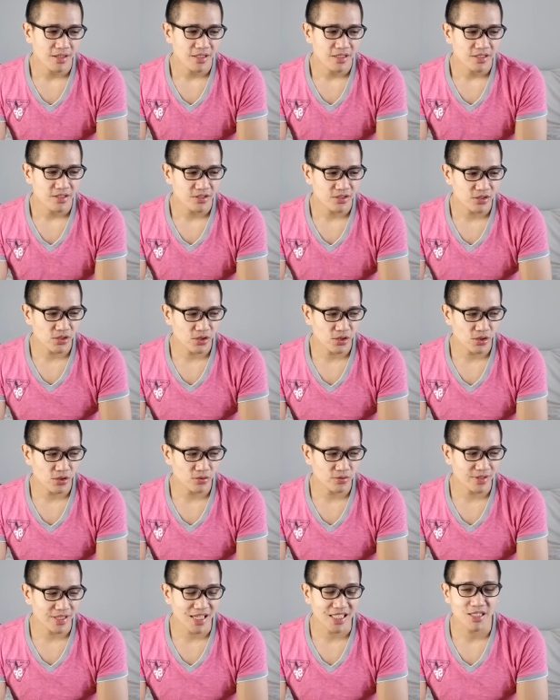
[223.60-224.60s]

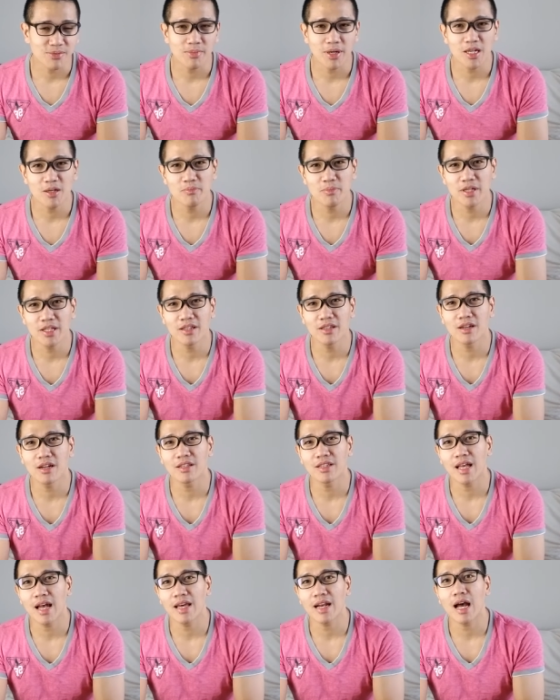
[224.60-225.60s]
So that's my opinion
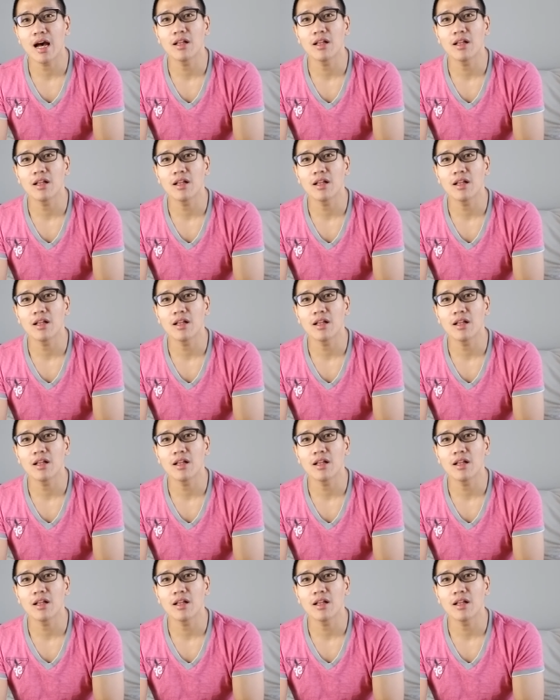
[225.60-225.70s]
on that.